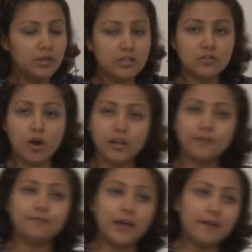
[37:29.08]
It's called
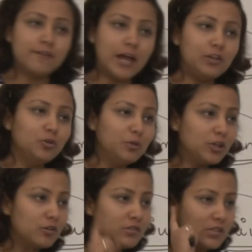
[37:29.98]
the fair value
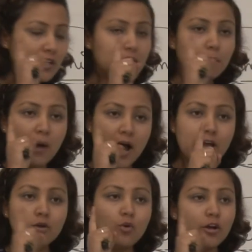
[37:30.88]
because see the
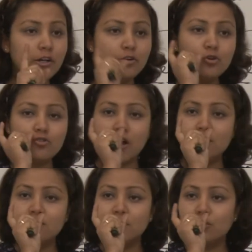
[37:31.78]
buyer wanted to
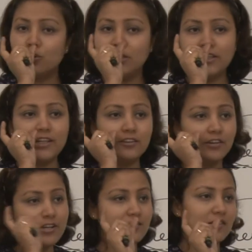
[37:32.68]
transfer only that
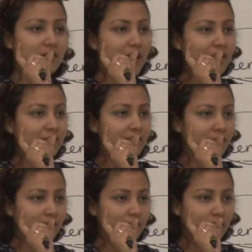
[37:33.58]
risk, right?
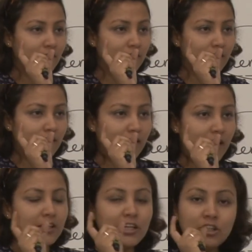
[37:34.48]

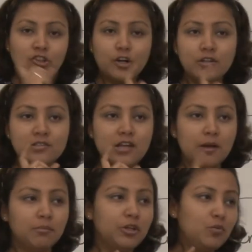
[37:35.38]
And the insurance
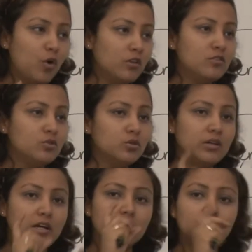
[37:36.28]
company wants to
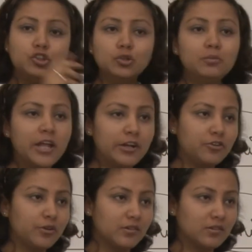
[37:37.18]
assume that
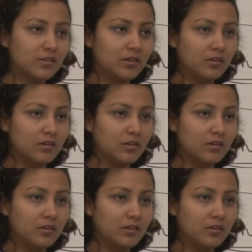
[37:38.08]
risk.